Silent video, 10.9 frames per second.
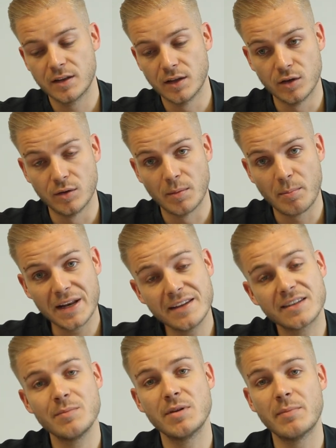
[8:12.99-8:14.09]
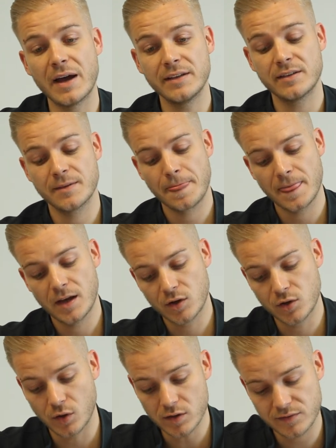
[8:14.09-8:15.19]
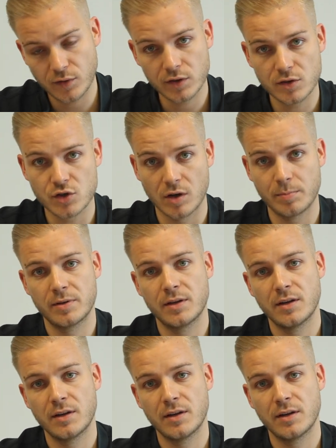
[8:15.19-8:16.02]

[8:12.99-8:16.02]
No, please keep in mind, costs for your job